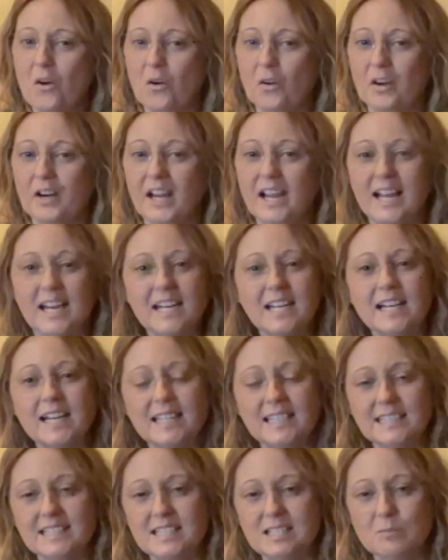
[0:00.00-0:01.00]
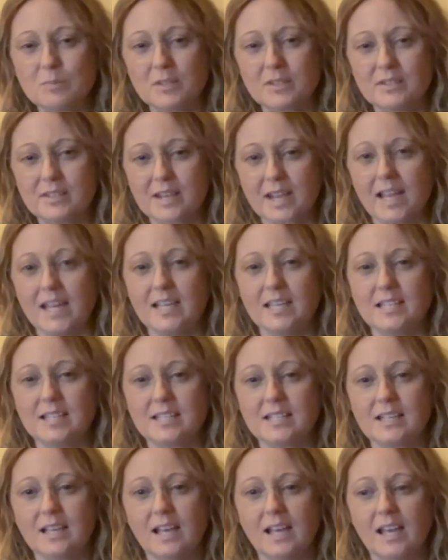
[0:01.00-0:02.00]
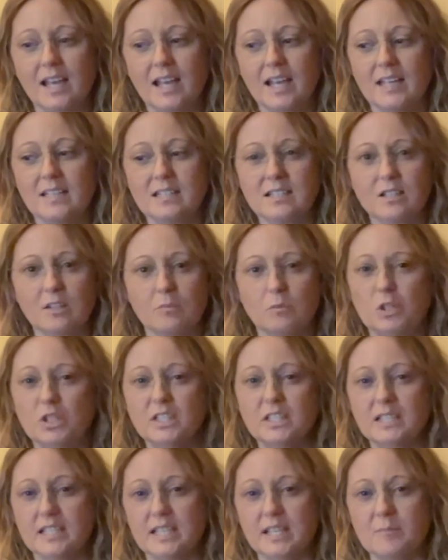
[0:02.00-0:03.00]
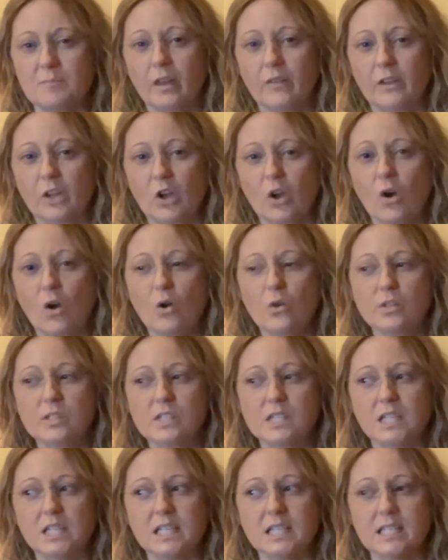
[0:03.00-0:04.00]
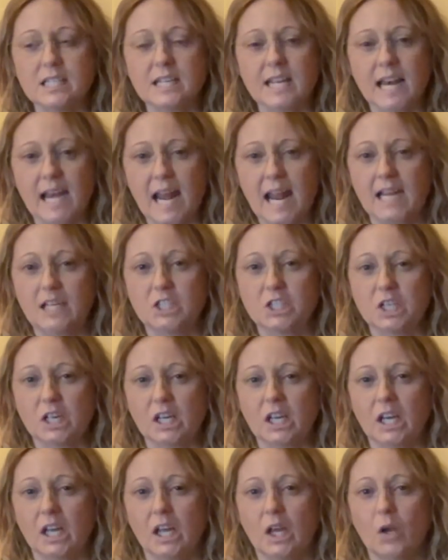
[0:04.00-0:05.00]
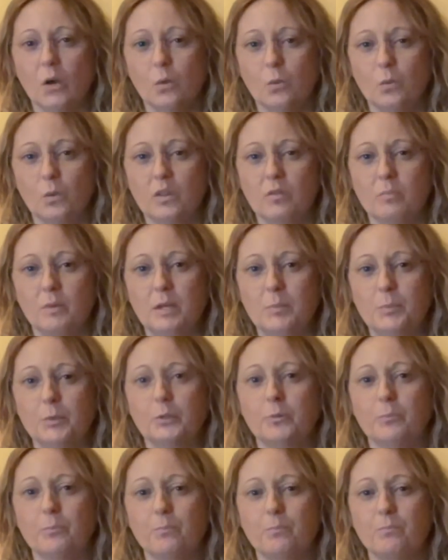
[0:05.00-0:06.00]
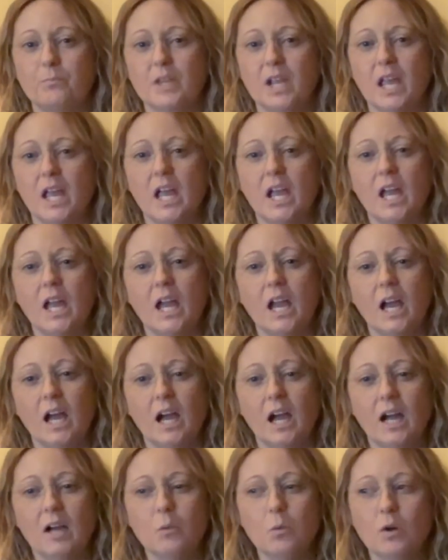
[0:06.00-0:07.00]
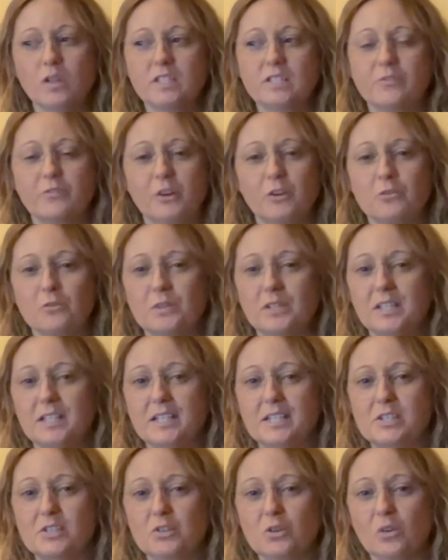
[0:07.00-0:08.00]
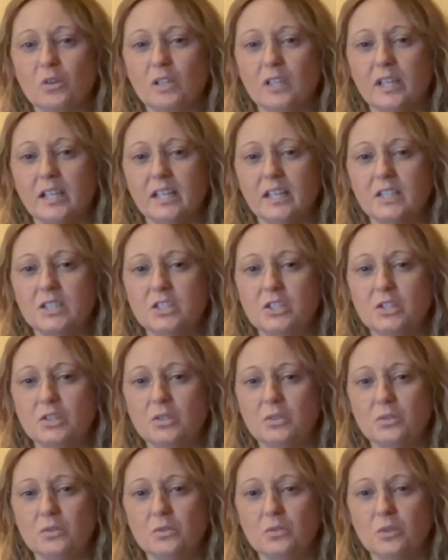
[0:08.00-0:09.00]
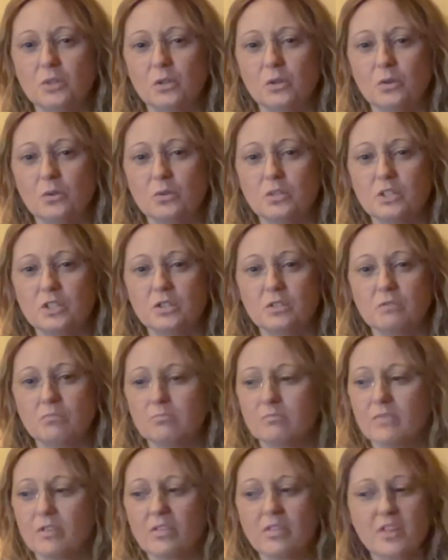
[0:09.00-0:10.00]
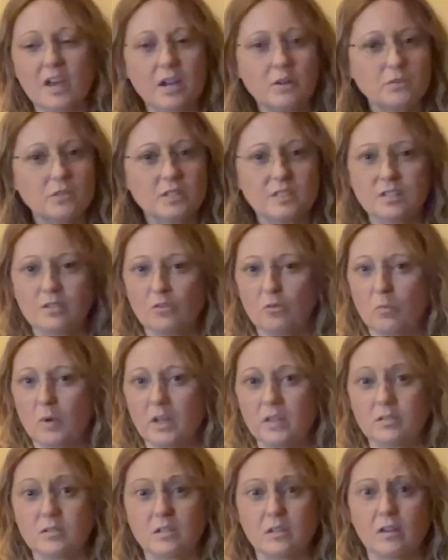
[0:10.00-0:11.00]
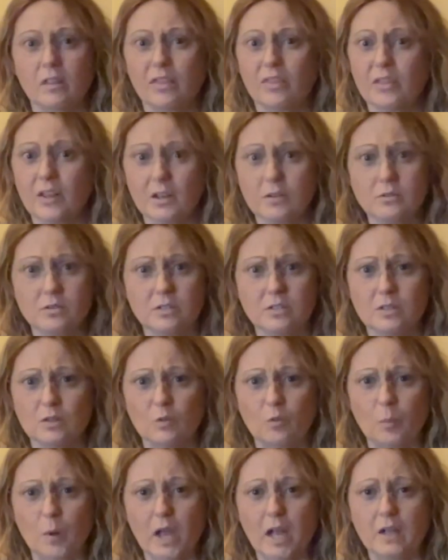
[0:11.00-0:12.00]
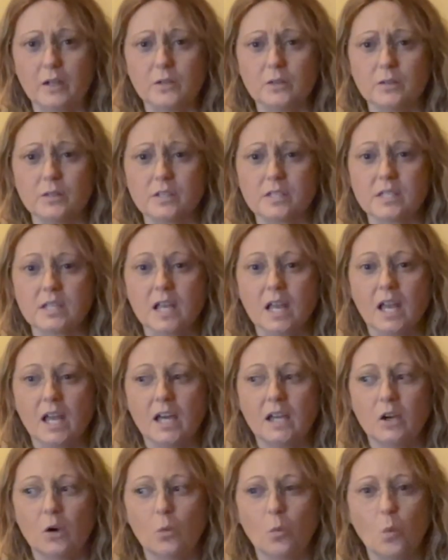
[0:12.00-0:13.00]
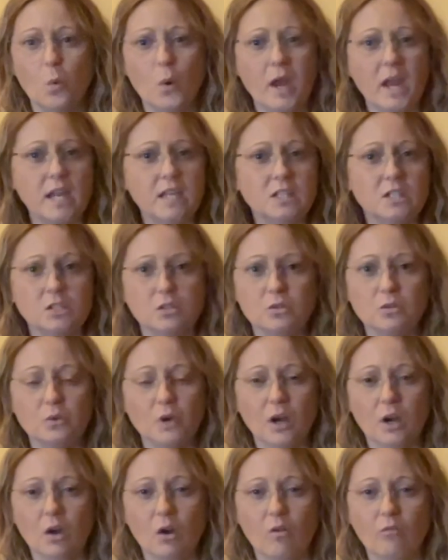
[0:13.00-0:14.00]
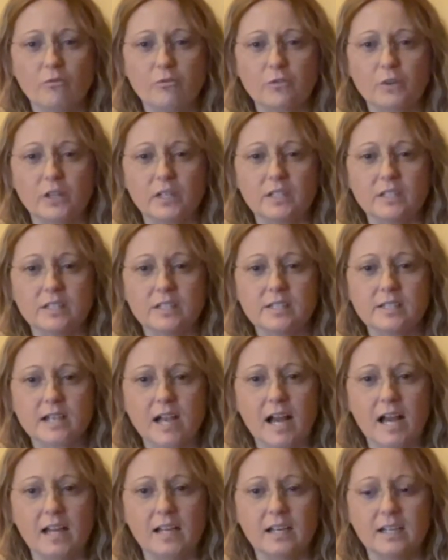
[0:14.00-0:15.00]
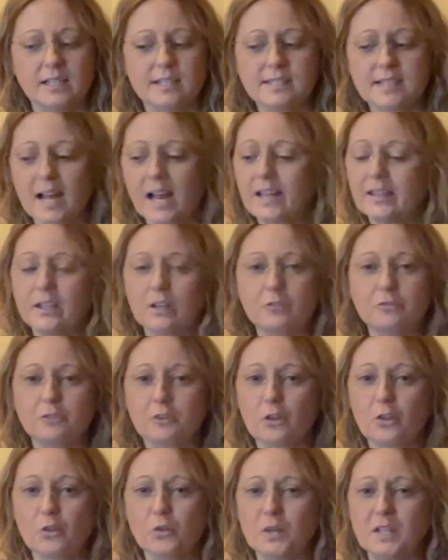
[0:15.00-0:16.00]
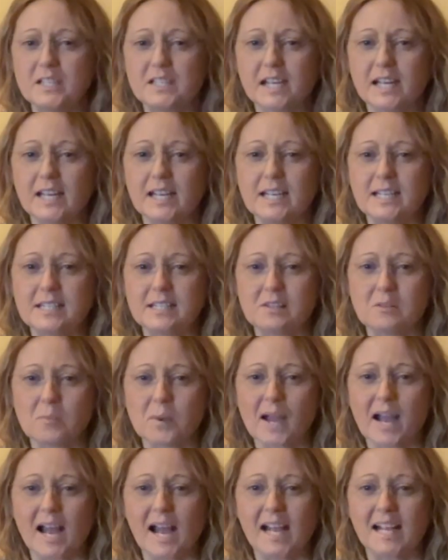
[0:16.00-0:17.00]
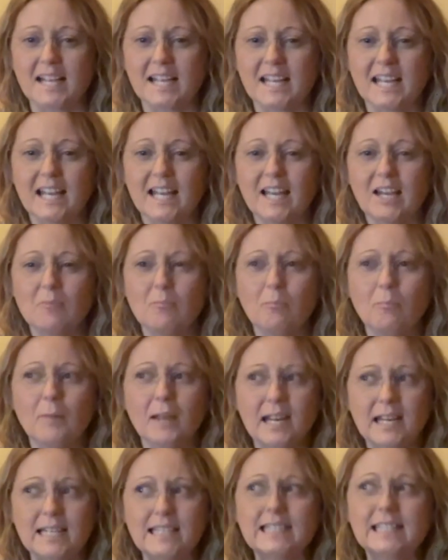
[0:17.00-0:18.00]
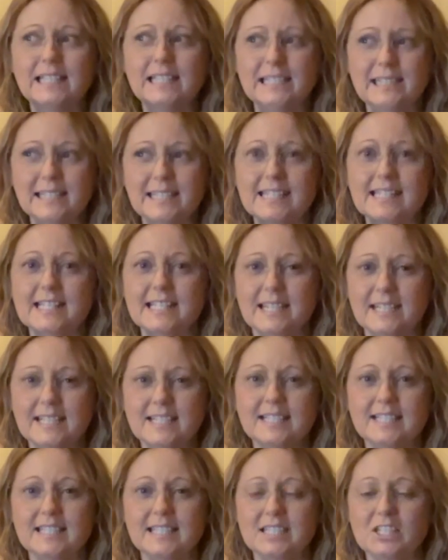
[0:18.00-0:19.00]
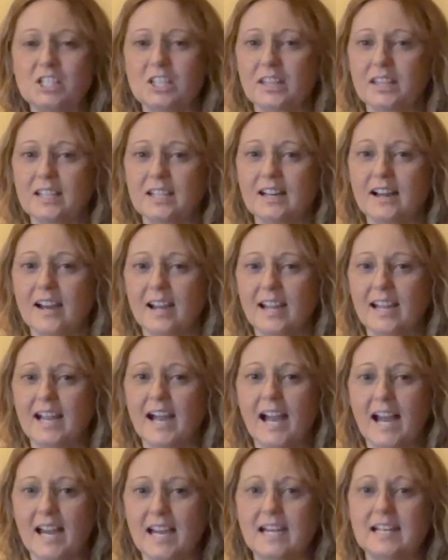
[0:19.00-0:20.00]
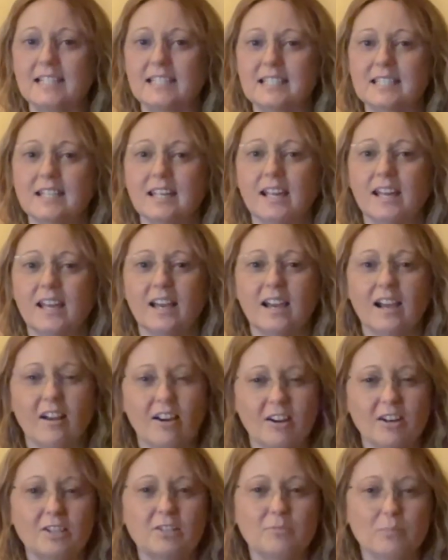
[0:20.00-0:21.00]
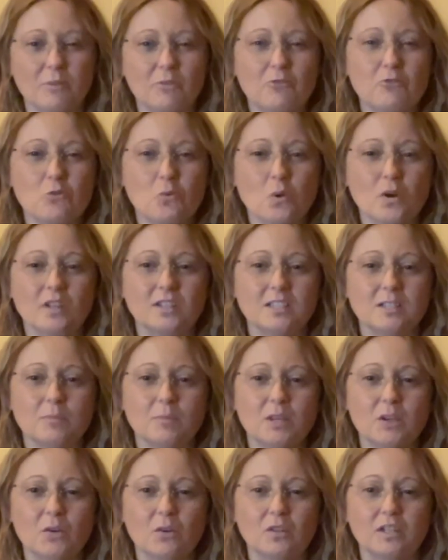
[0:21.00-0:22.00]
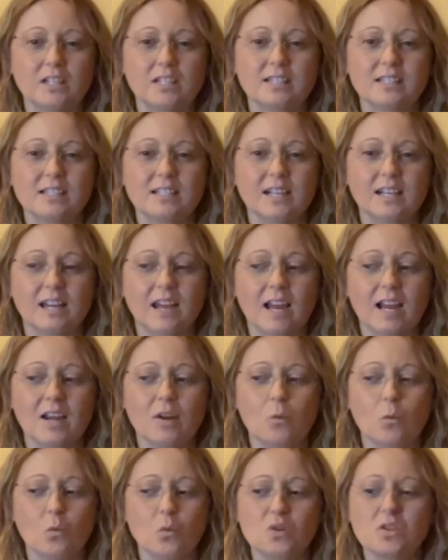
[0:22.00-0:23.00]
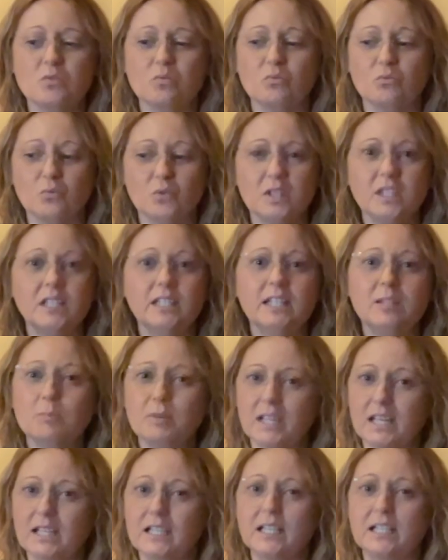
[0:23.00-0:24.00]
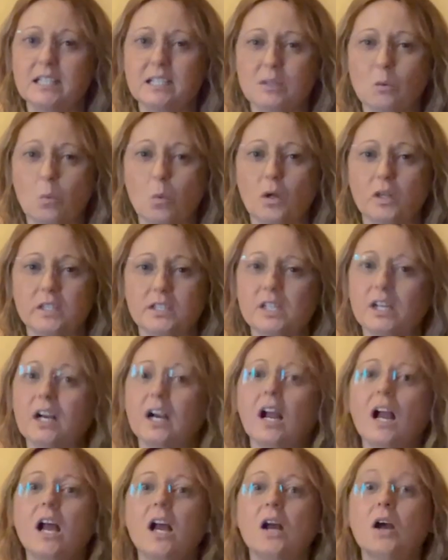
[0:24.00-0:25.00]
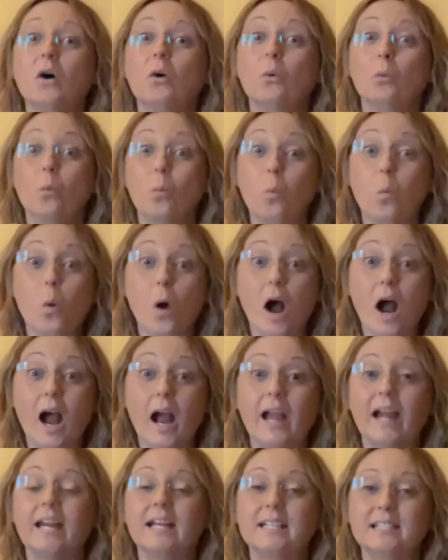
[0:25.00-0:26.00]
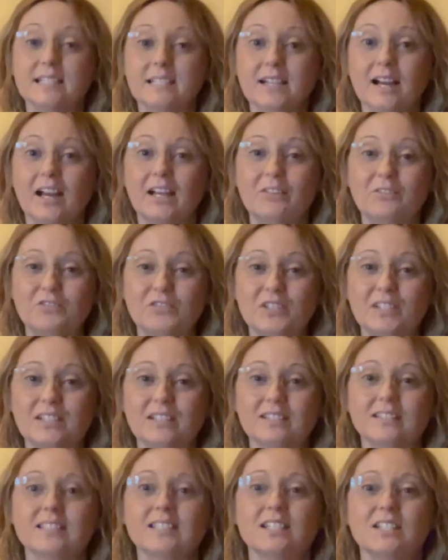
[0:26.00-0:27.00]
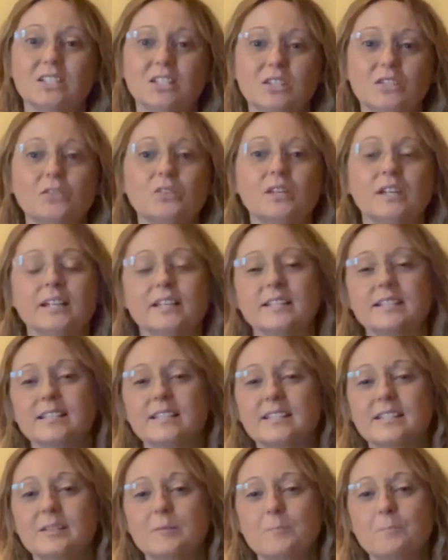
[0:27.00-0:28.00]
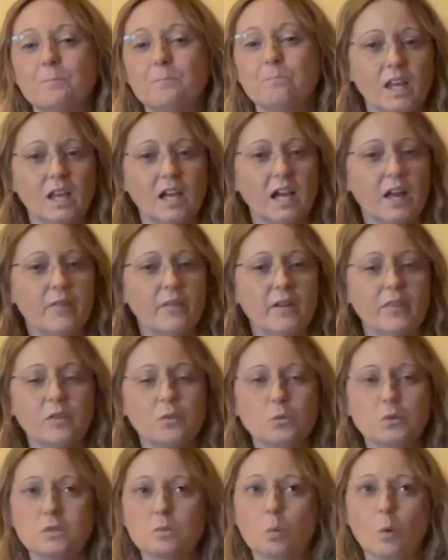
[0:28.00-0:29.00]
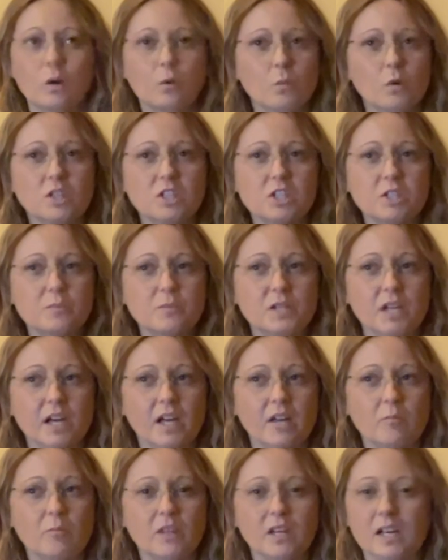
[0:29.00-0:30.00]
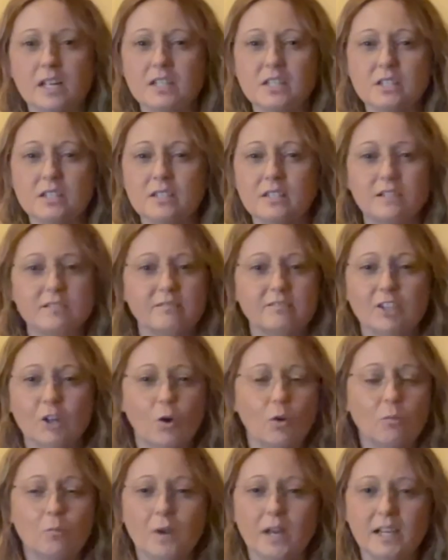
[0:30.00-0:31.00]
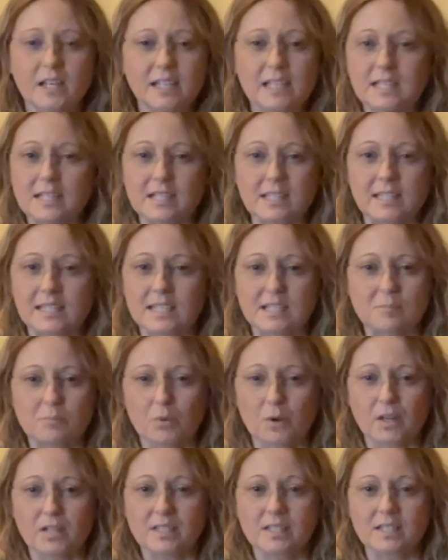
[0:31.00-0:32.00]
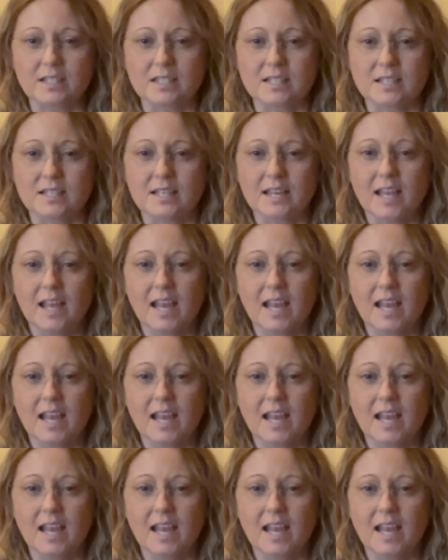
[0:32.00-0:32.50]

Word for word: or in Elizabeth's case, it's community. The cost is connection with people. I once felt really strongly to go to thousands of miles and thousands of pounds away to a conference. And I sat there for three days at the back, mainly listening to teaching that I had heard before, to be honest. And I was really beginning to wonder why did I feel to do this? And then there was one worship time that I just got on my knees in his presence